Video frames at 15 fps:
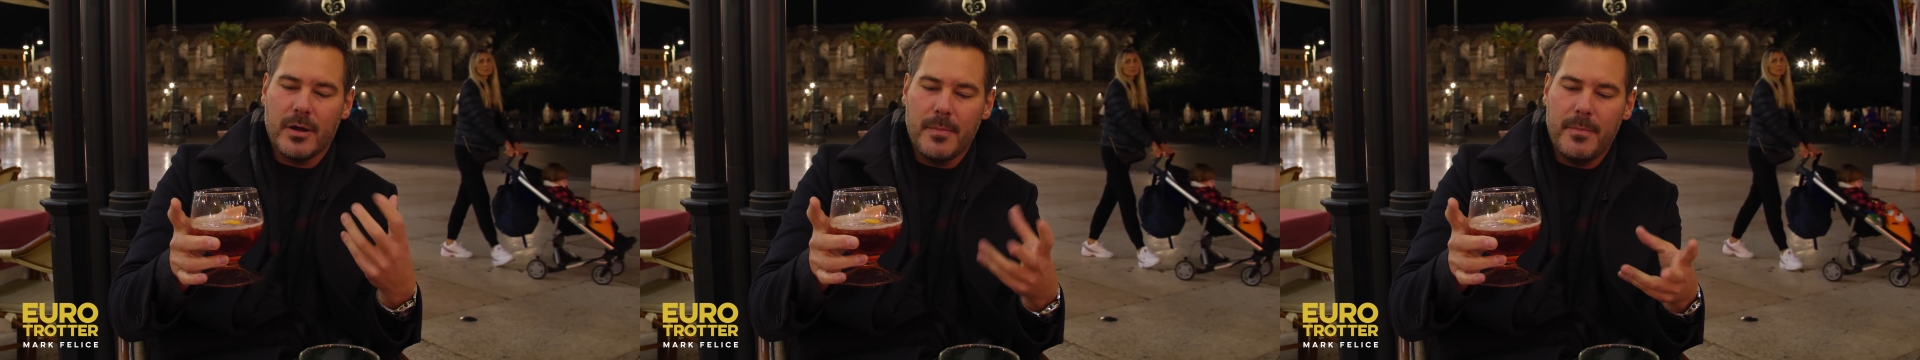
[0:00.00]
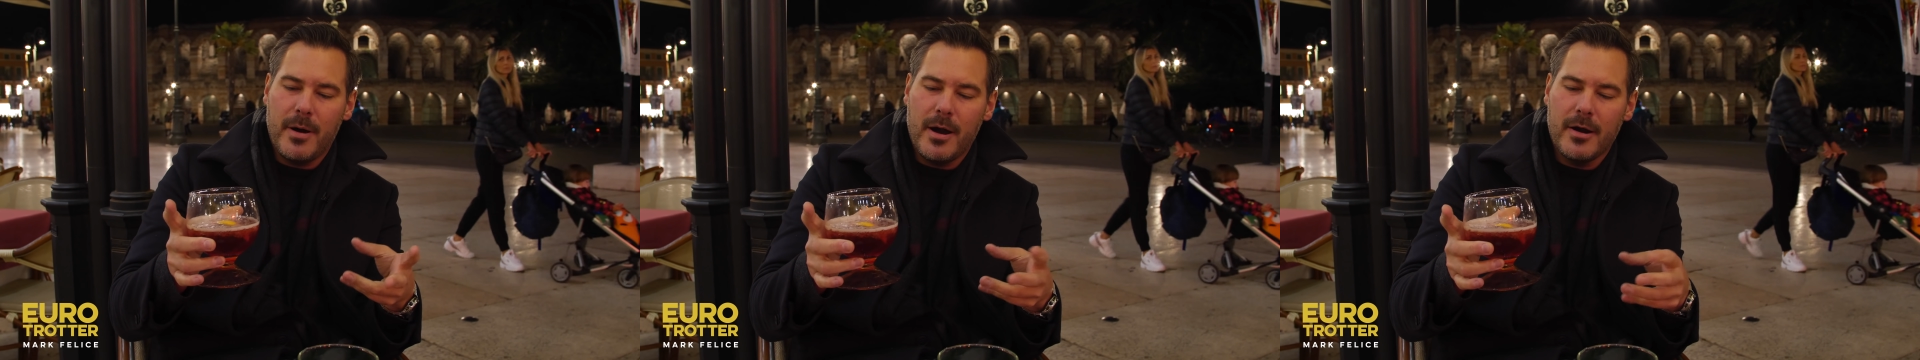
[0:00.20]

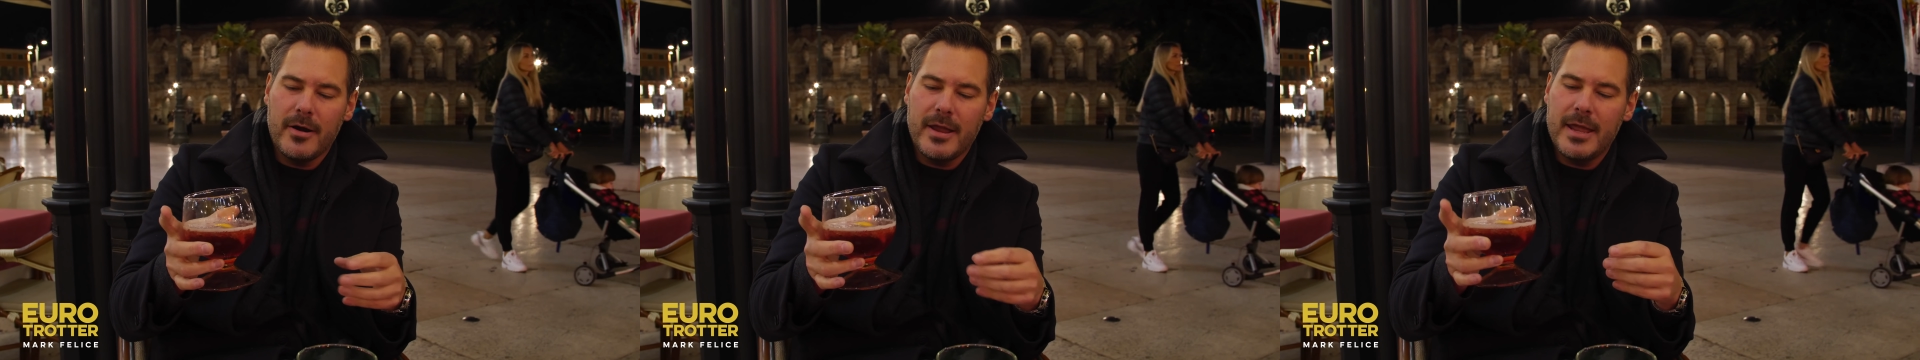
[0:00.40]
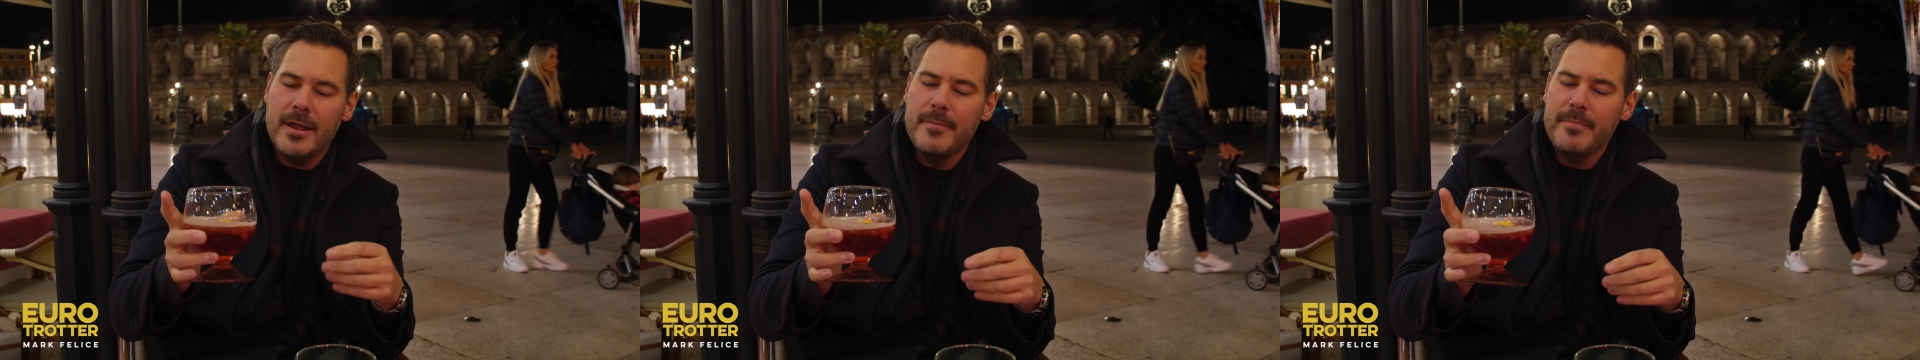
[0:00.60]

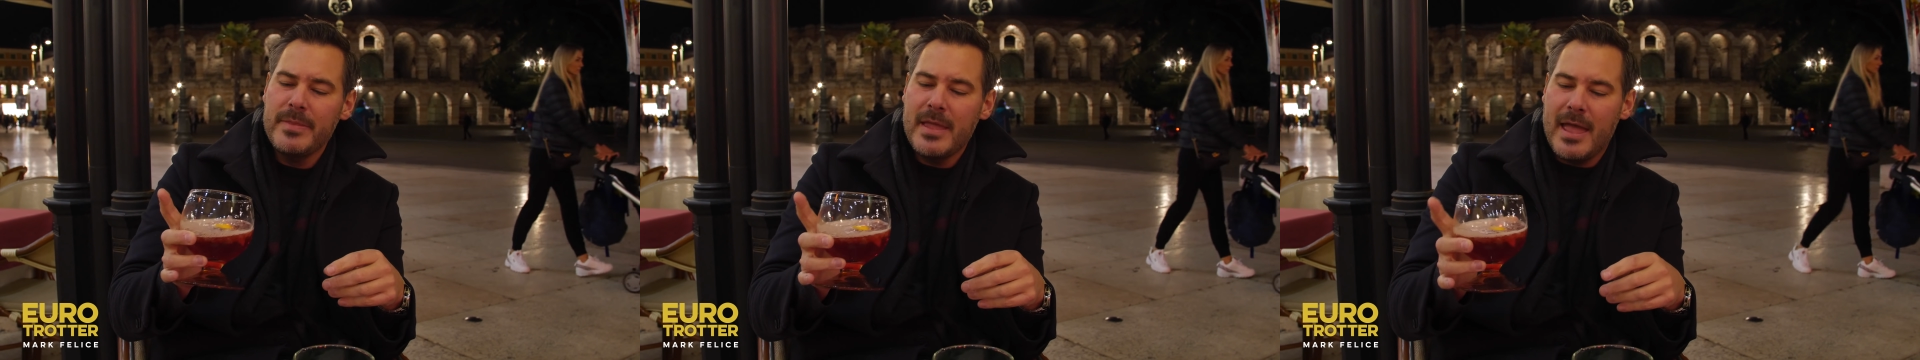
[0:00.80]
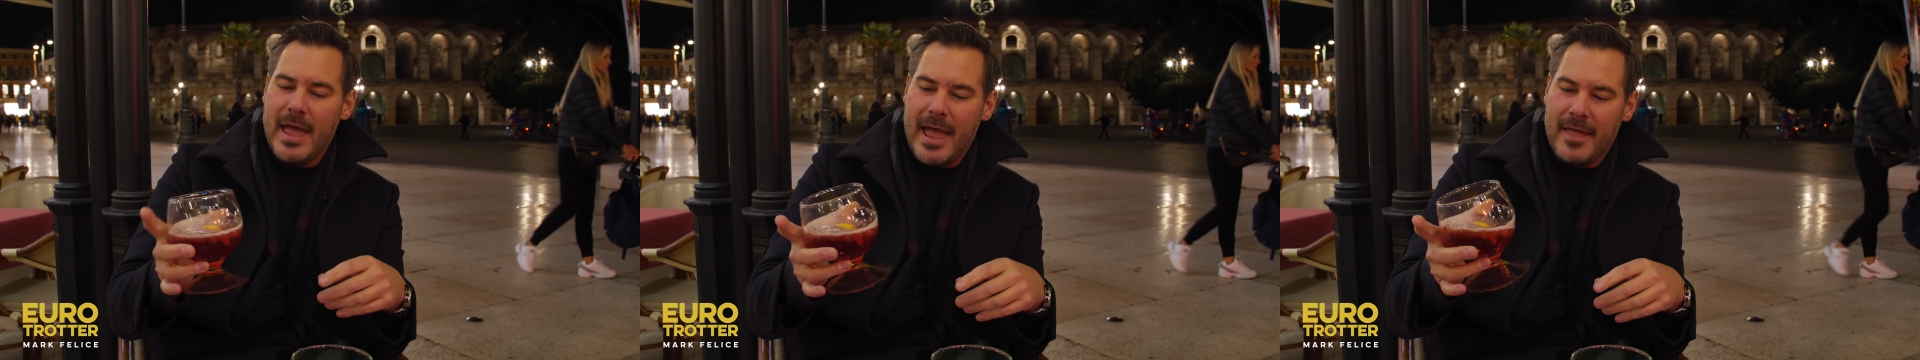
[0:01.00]
Campari,
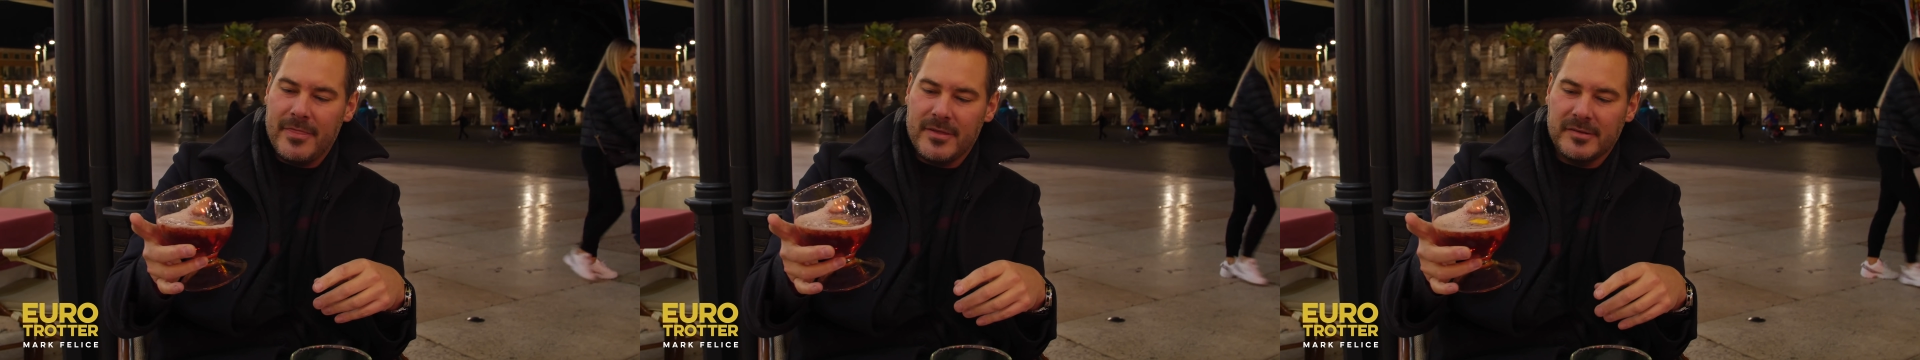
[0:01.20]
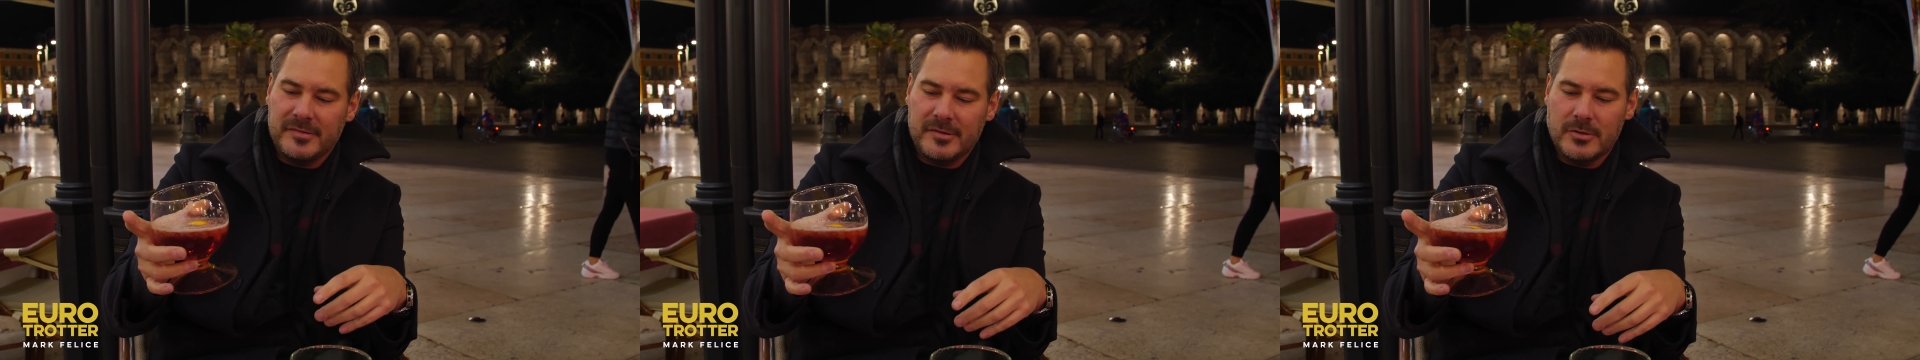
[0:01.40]
and
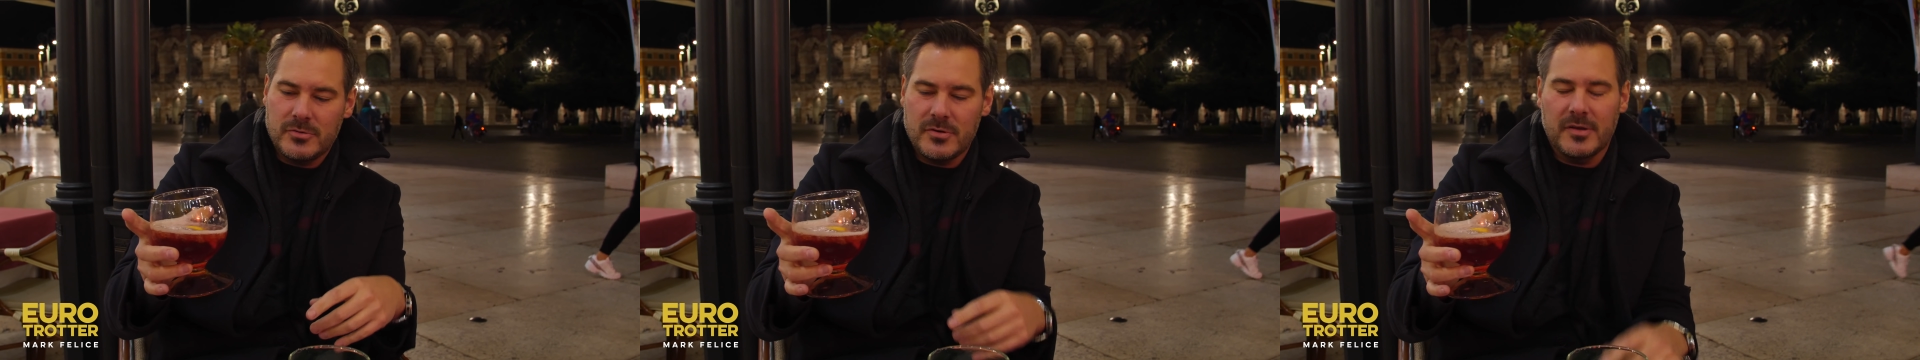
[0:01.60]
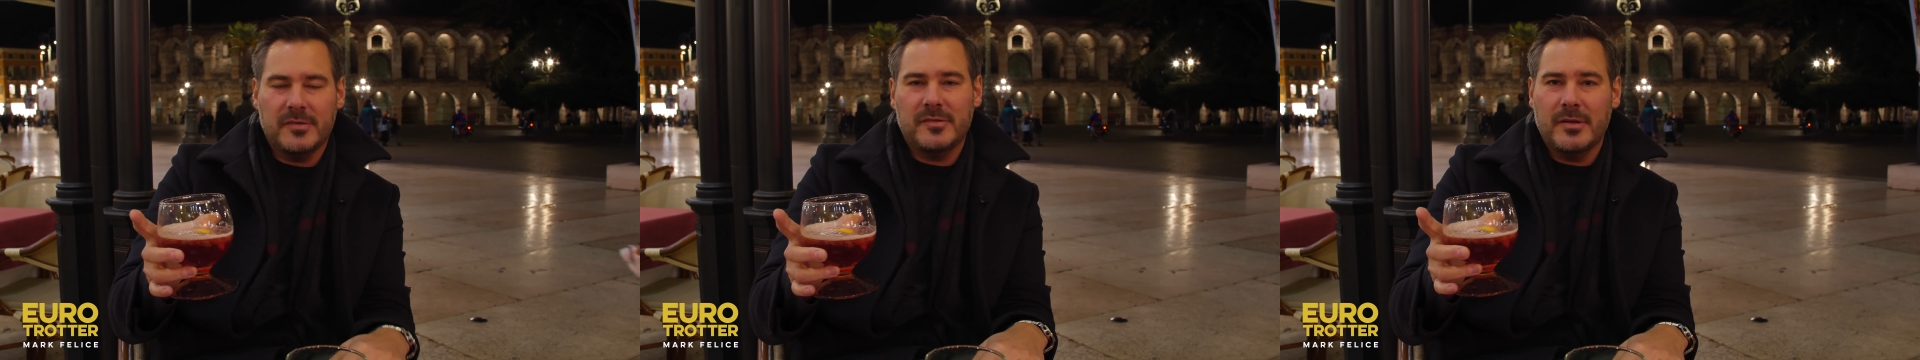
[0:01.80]
the
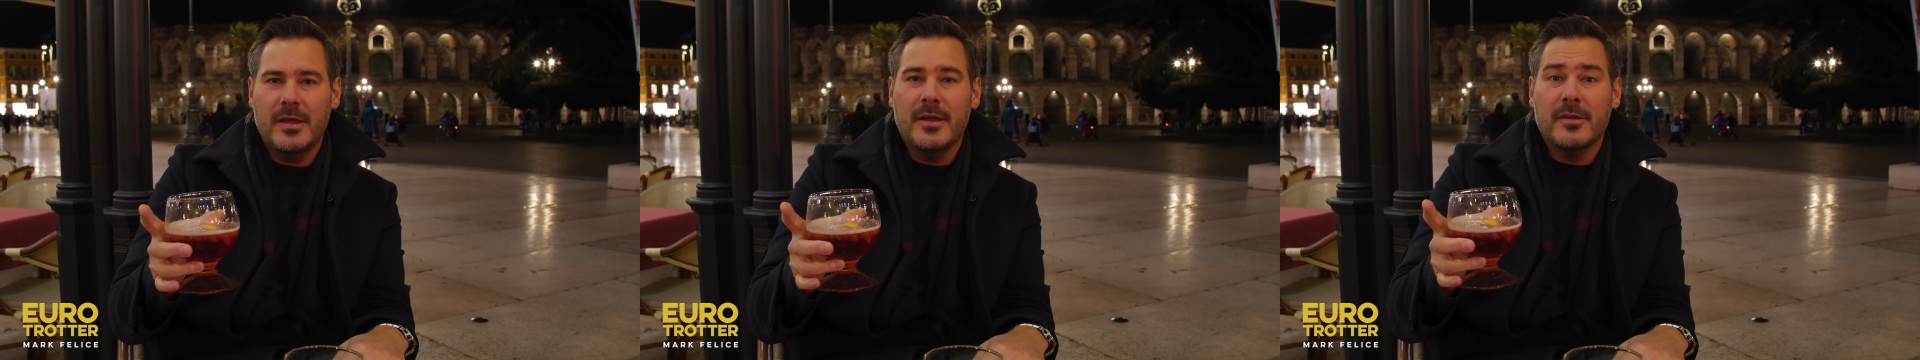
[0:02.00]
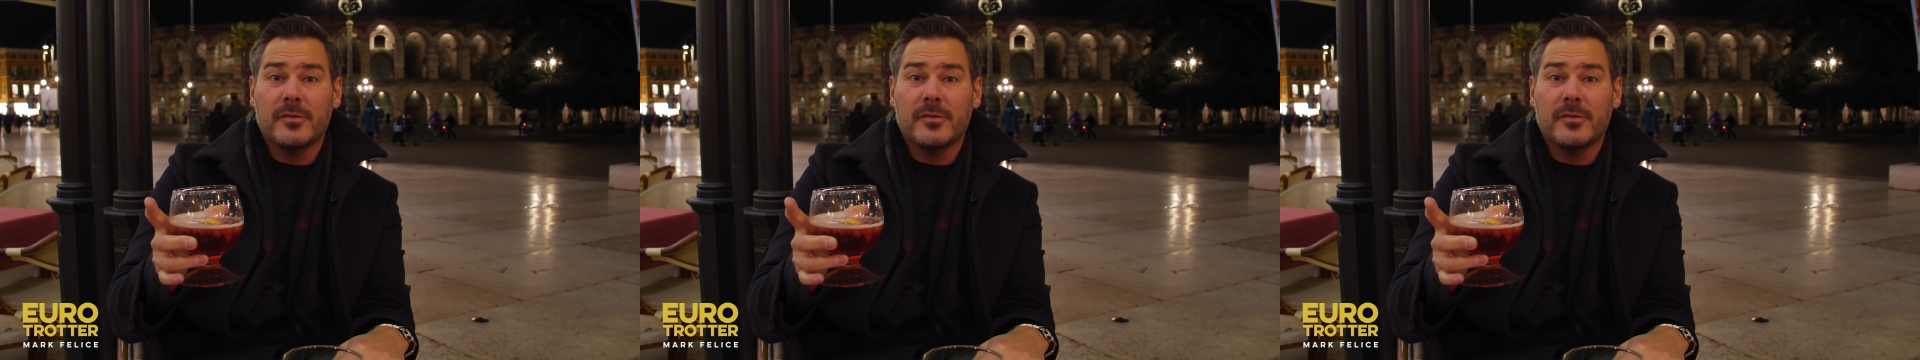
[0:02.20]
citrus.